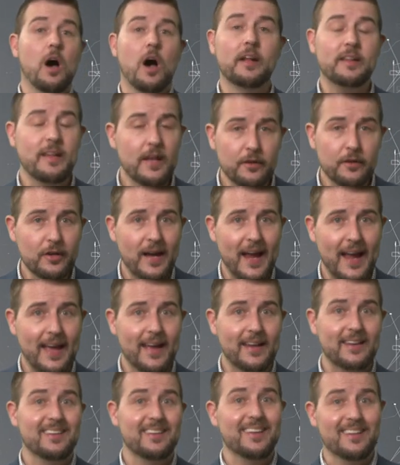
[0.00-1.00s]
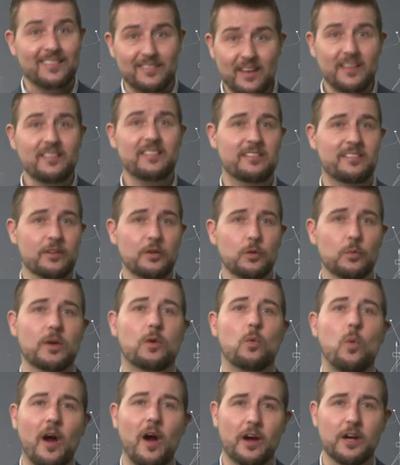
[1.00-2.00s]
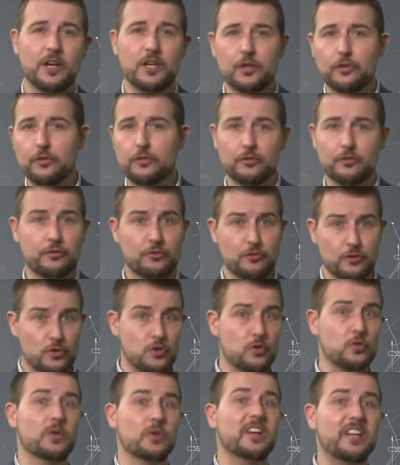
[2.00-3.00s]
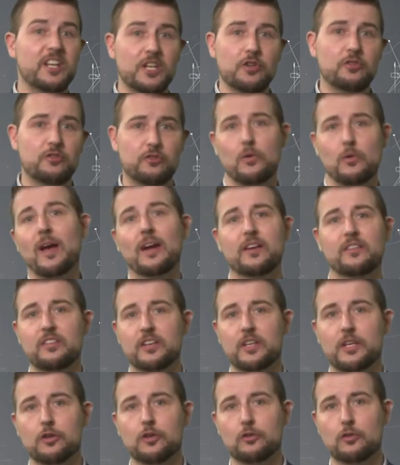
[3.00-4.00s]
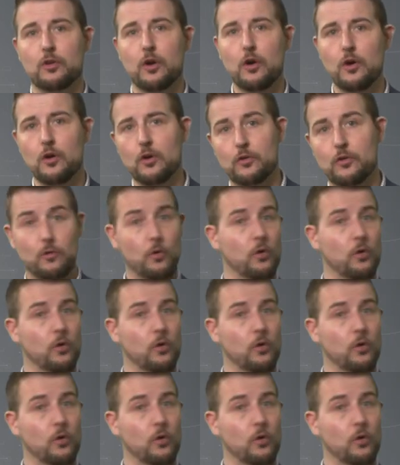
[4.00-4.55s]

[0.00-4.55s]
On the other hand, it does still require a user to trick you to execute code